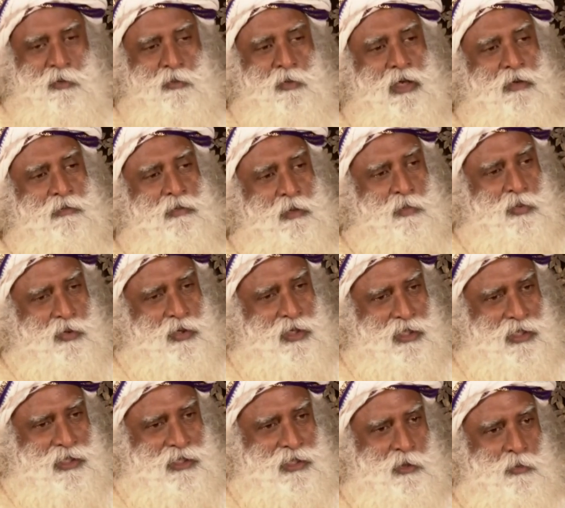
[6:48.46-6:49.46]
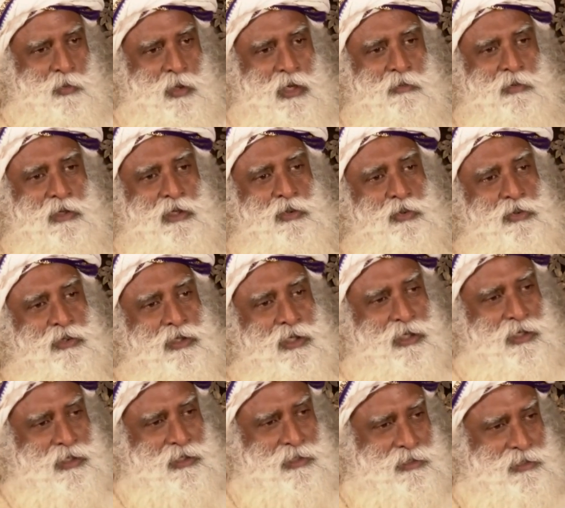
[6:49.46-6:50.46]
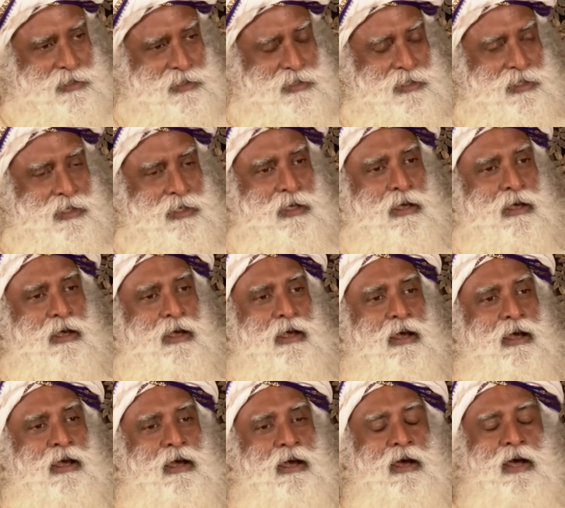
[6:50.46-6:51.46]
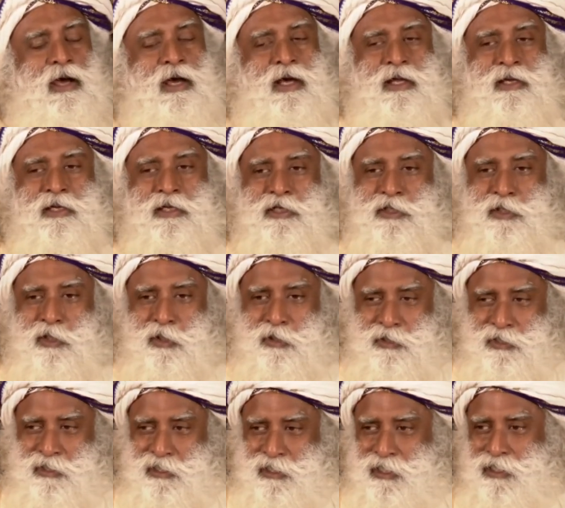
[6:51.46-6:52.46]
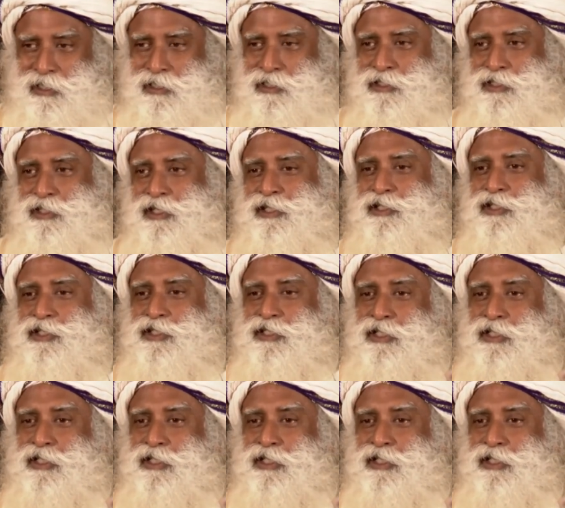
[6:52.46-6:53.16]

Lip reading: the way we breathe, the way we do things, and intoxicants and